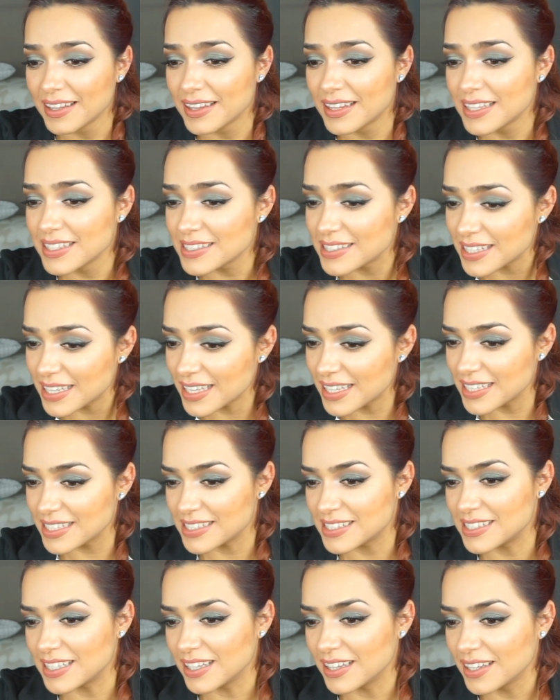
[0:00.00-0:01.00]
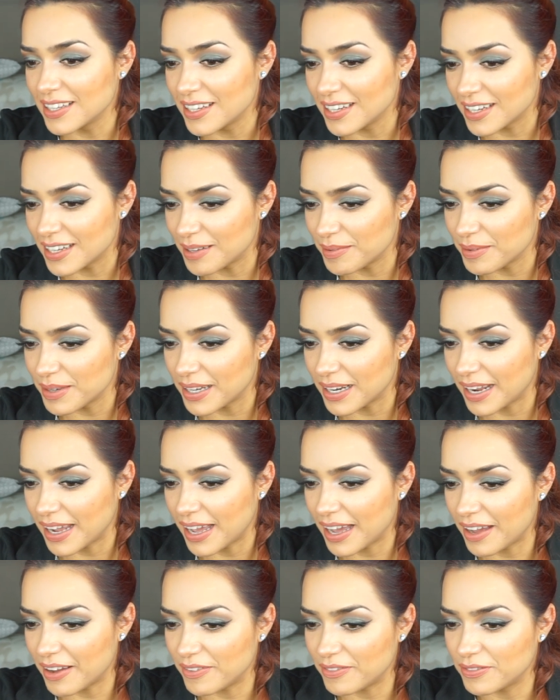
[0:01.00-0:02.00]
This is the look I'm gonna
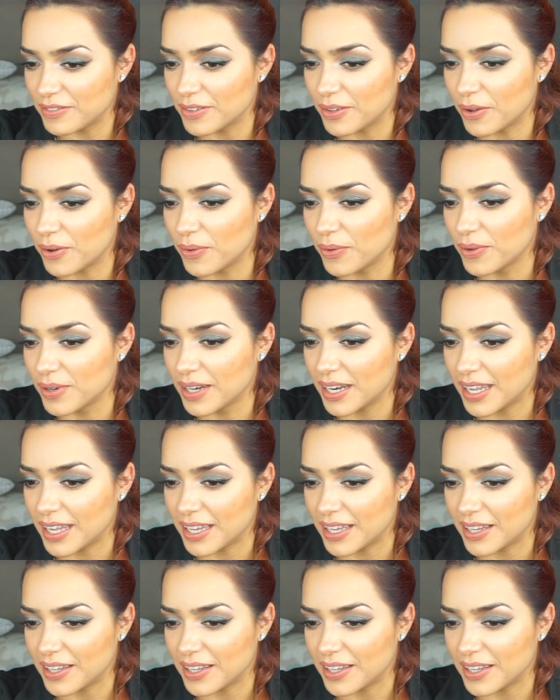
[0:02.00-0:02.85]
have the whole night,